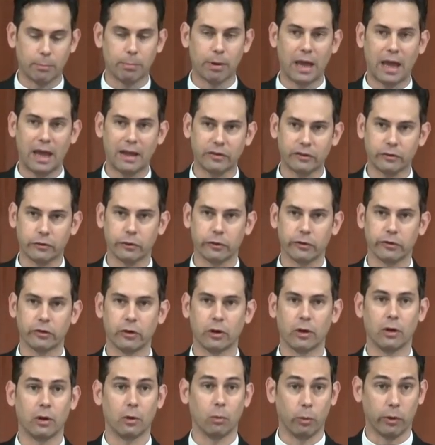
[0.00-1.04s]
pastors
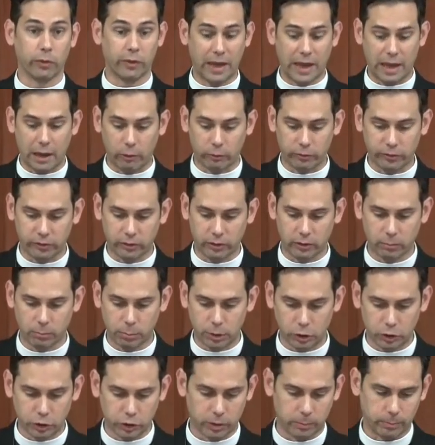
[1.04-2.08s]
without
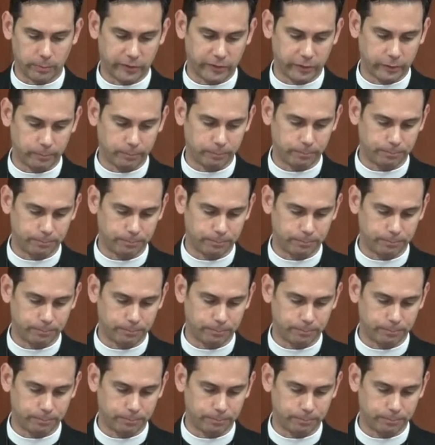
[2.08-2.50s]
bishops.